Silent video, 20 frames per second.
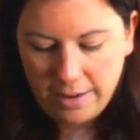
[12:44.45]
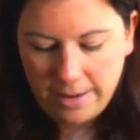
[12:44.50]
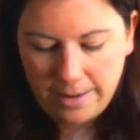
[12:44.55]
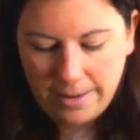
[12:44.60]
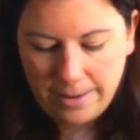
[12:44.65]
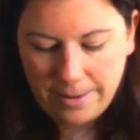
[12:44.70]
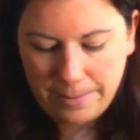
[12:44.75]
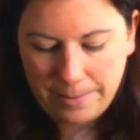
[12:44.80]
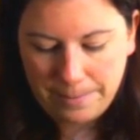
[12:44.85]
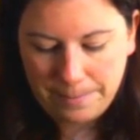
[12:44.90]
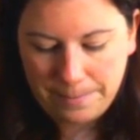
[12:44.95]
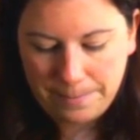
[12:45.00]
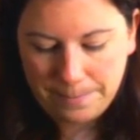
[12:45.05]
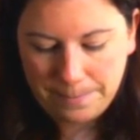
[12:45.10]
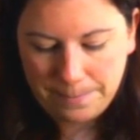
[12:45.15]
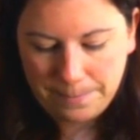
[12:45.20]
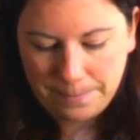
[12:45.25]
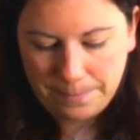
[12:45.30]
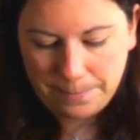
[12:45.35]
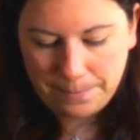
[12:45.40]

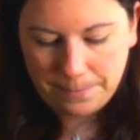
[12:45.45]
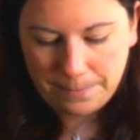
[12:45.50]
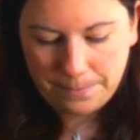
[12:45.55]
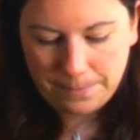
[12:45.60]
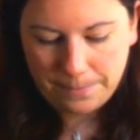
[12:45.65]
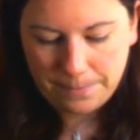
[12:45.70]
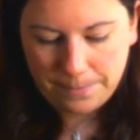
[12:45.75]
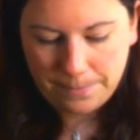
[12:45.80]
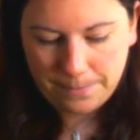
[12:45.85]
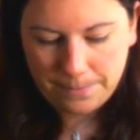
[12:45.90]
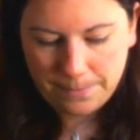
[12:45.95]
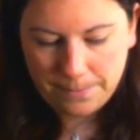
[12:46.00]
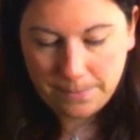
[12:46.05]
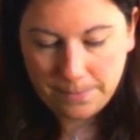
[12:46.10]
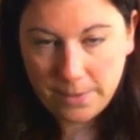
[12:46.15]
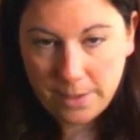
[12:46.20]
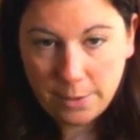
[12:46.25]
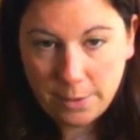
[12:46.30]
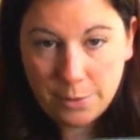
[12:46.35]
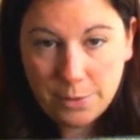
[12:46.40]

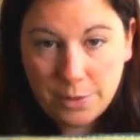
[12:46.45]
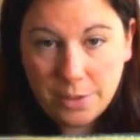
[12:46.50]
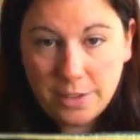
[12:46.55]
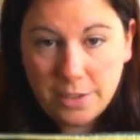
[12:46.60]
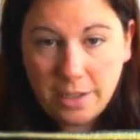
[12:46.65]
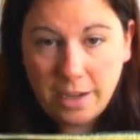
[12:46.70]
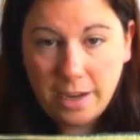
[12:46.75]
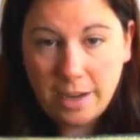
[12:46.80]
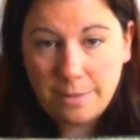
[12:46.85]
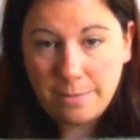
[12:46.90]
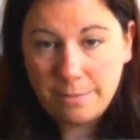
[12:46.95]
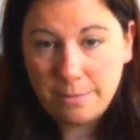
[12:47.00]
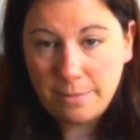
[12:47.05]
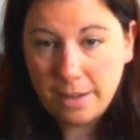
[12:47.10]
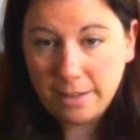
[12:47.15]
It was a good time.